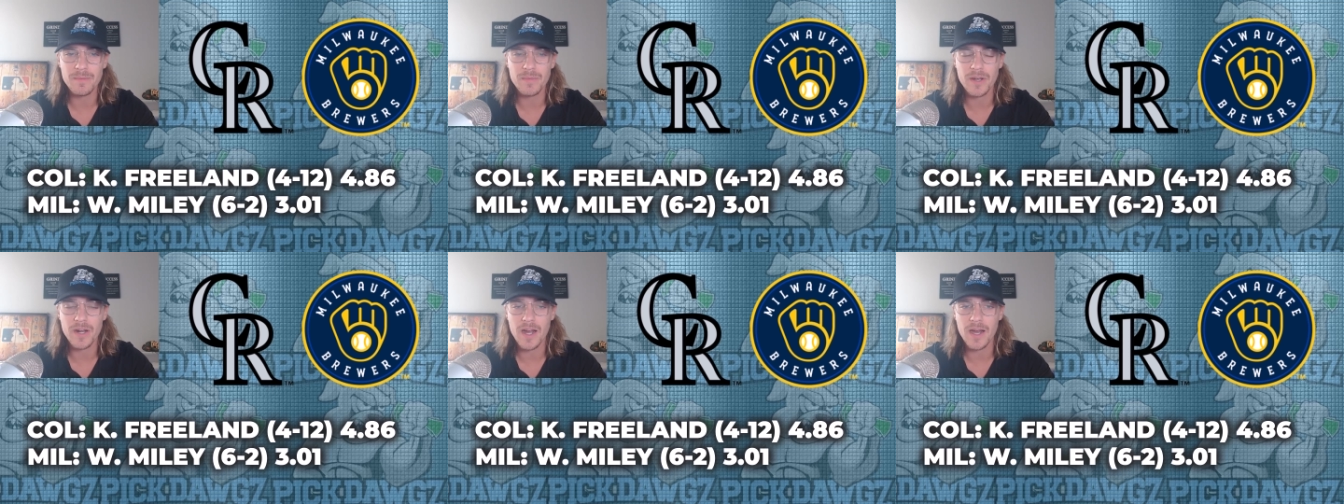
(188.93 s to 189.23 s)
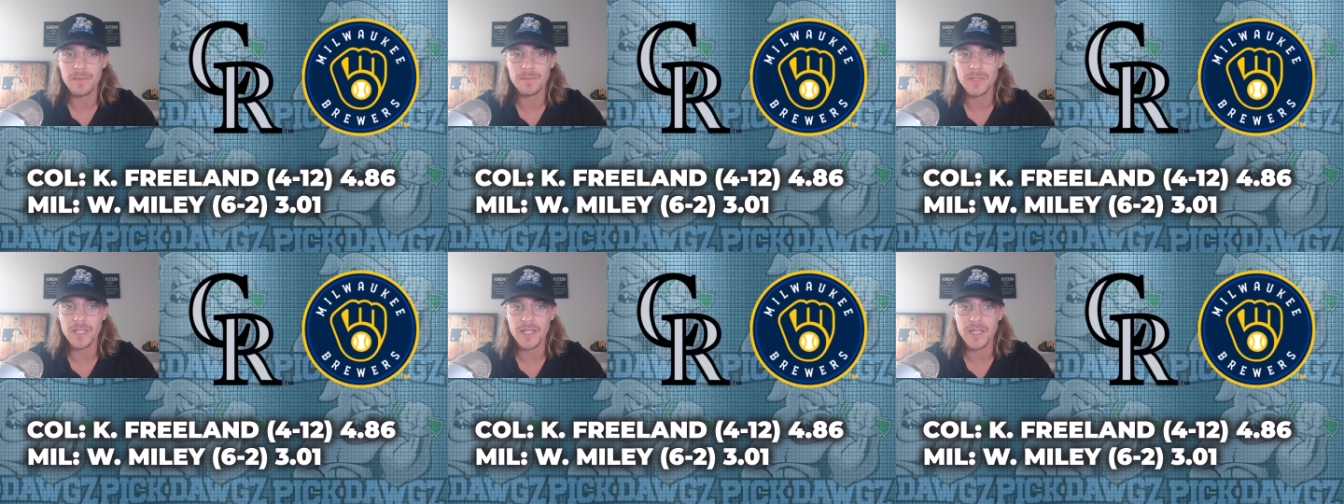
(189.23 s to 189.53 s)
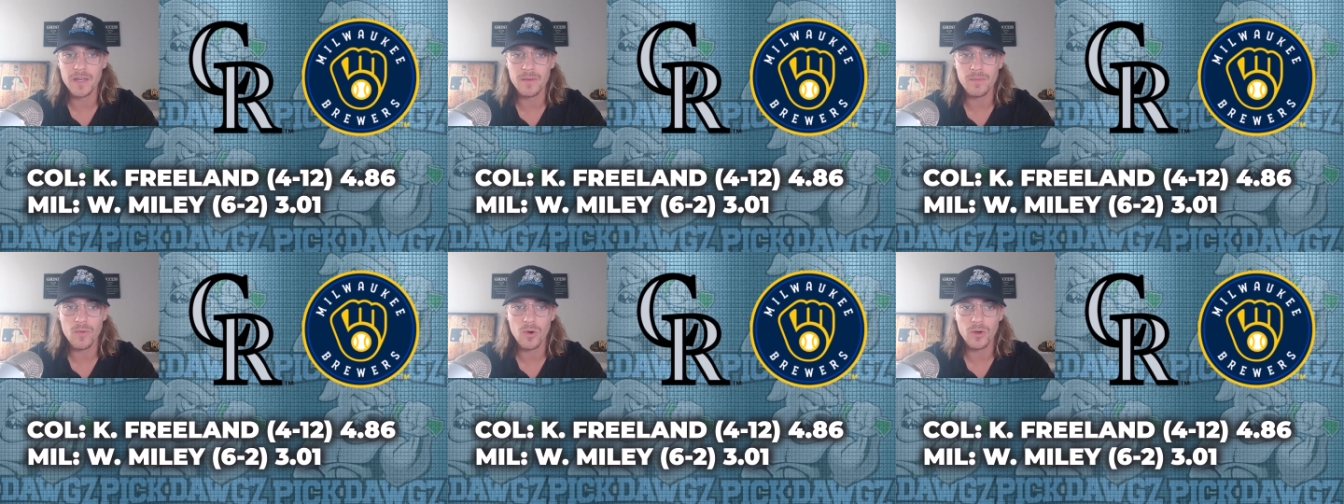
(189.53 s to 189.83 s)
but I'm
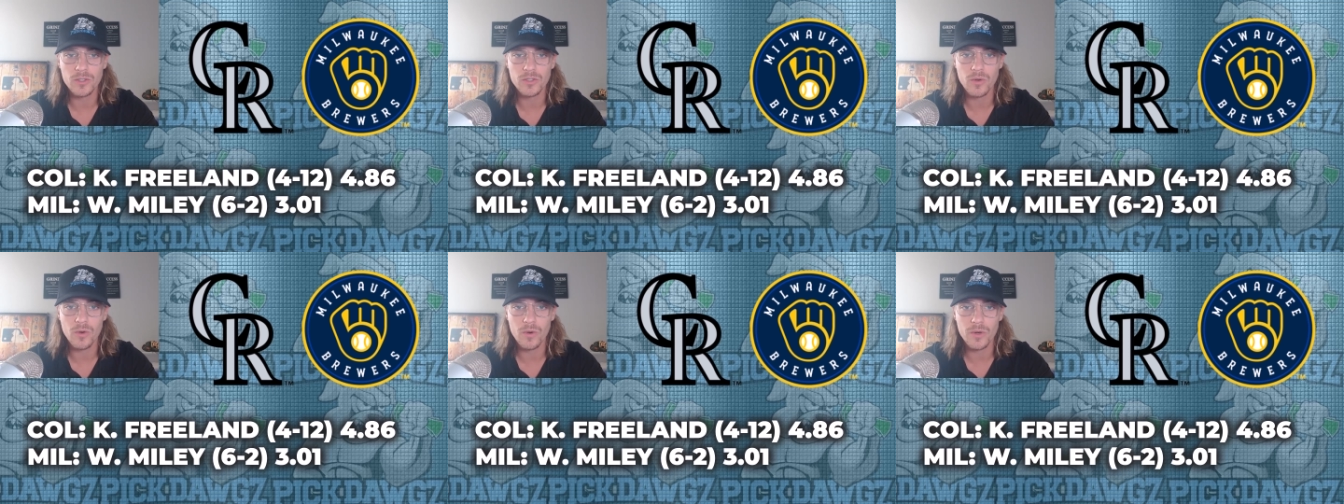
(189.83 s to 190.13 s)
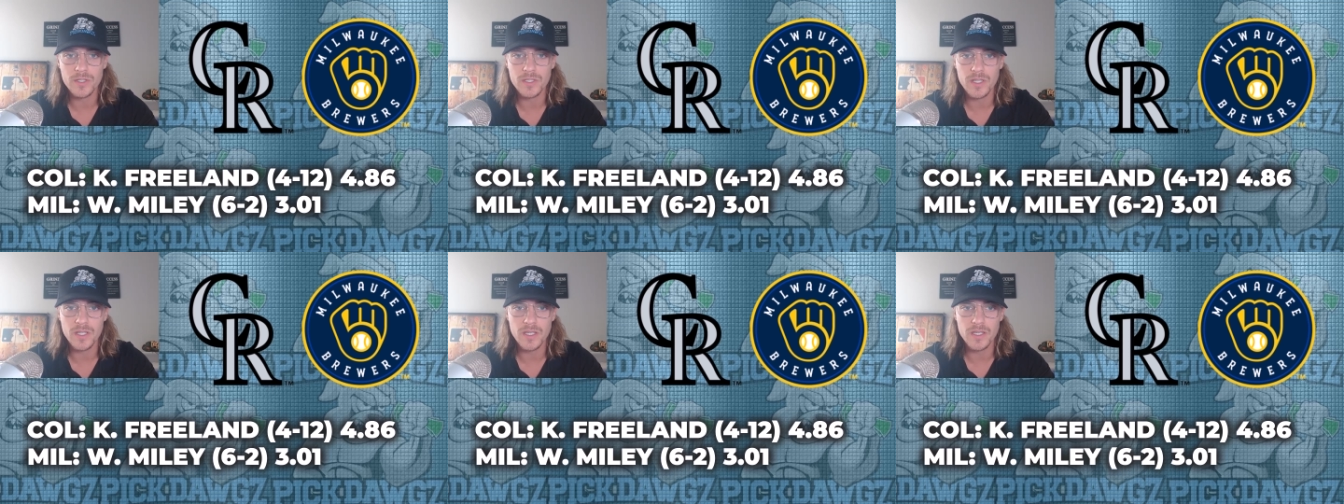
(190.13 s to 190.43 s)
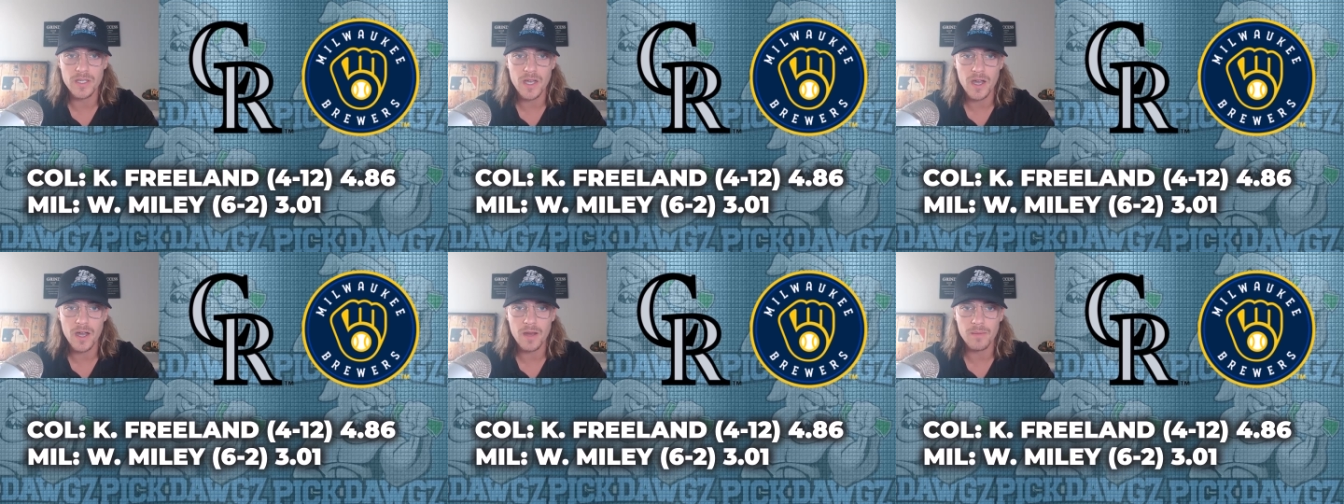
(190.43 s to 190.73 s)
leaning more towards
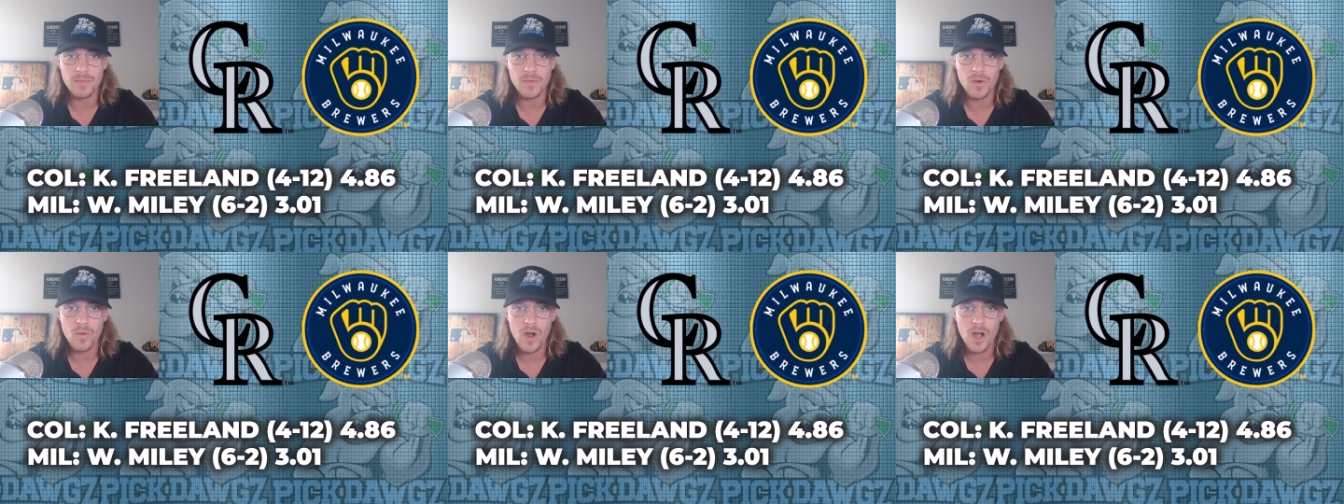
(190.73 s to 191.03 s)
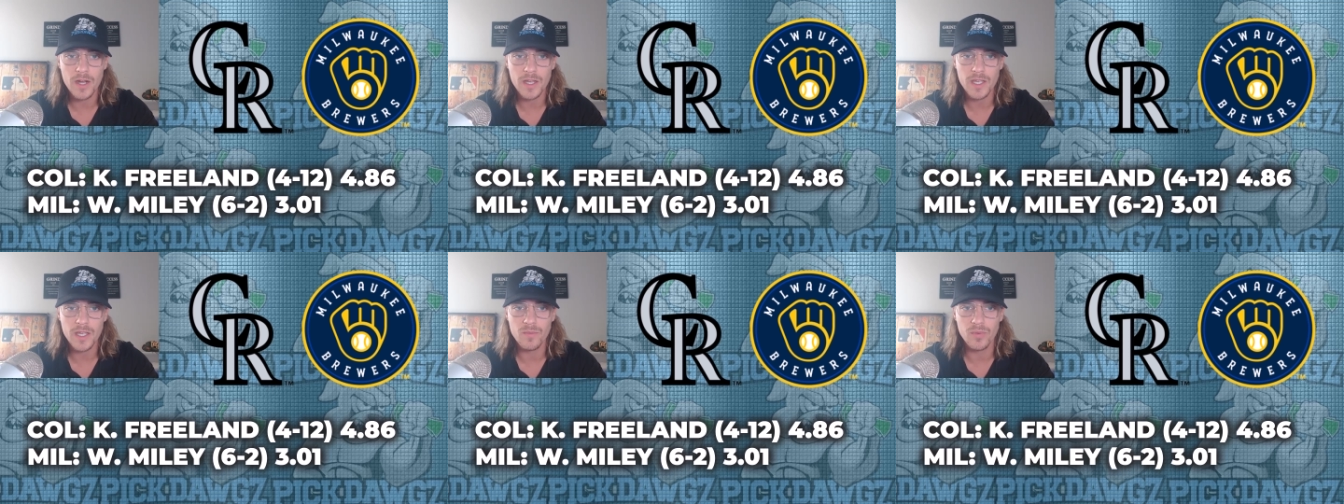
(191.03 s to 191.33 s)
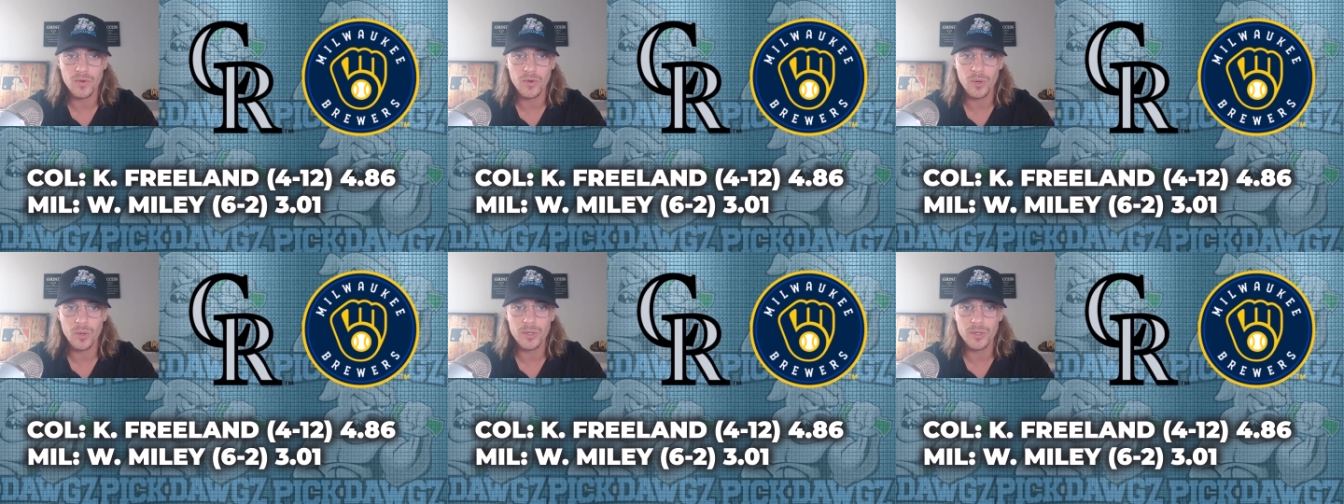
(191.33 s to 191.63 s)
the uh, Milwaukee
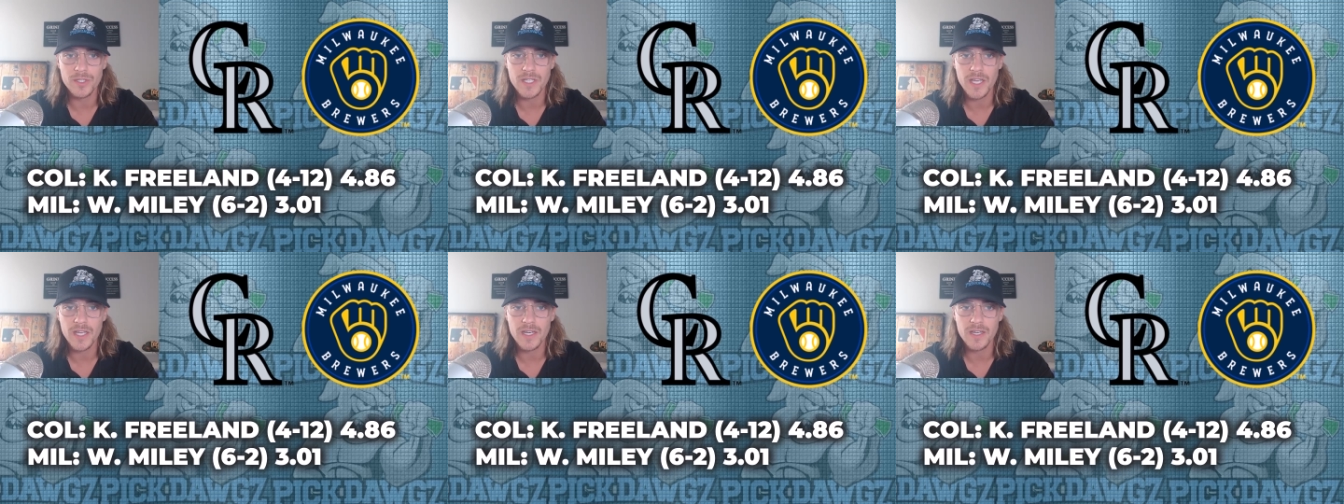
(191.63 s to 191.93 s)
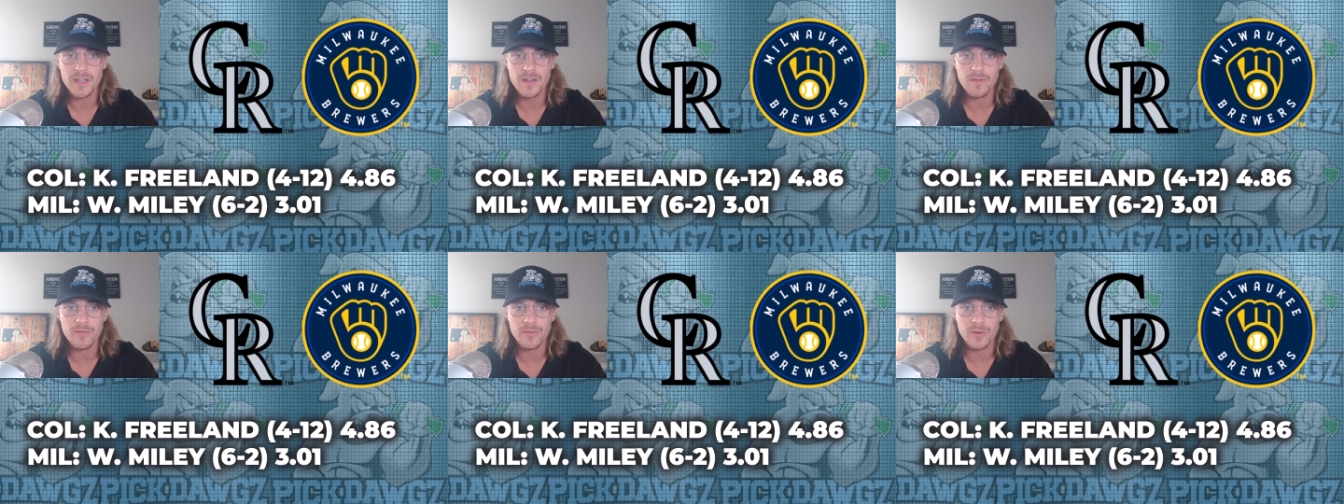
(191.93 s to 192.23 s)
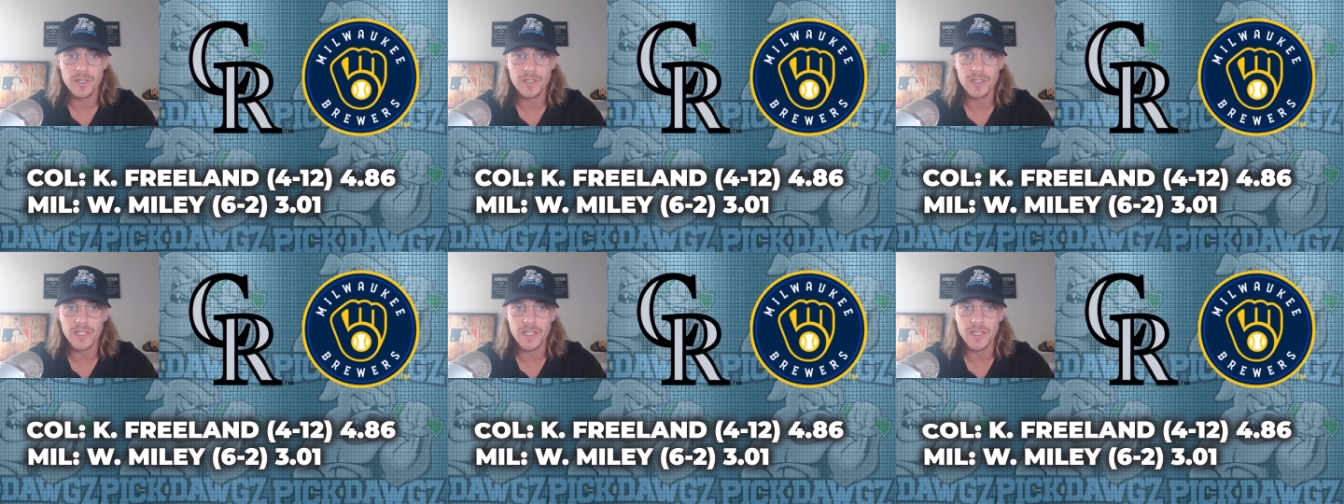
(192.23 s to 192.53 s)
Brewers getting to
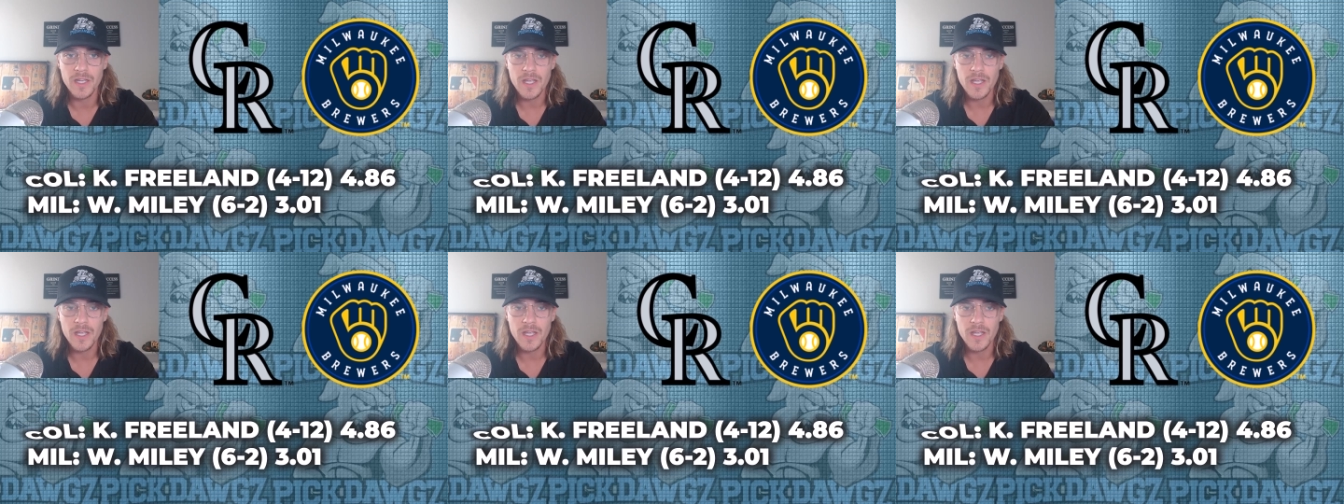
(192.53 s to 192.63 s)
Freeland